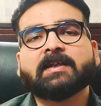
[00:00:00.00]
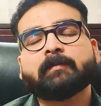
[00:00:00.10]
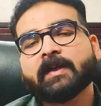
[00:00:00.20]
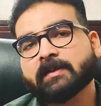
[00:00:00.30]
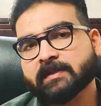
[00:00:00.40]
I'll
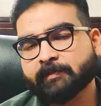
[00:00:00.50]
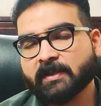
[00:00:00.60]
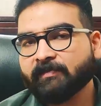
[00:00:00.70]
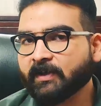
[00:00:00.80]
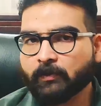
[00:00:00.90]
make a
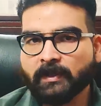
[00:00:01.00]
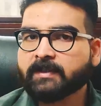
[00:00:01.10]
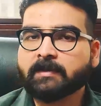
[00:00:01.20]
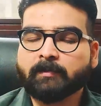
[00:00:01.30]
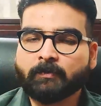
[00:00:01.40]
separate video
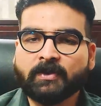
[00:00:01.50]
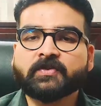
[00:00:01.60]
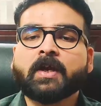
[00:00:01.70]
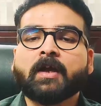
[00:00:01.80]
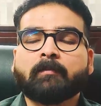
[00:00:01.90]
later about
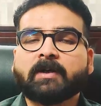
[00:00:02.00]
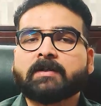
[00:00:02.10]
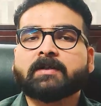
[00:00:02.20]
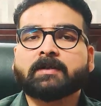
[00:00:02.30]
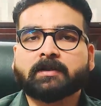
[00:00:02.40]
this,
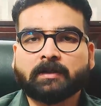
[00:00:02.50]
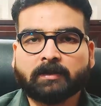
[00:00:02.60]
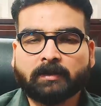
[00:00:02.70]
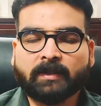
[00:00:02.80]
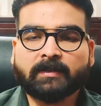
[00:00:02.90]
but
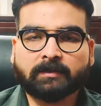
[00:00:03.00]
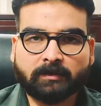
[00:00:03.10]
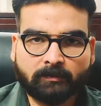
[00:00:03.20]
in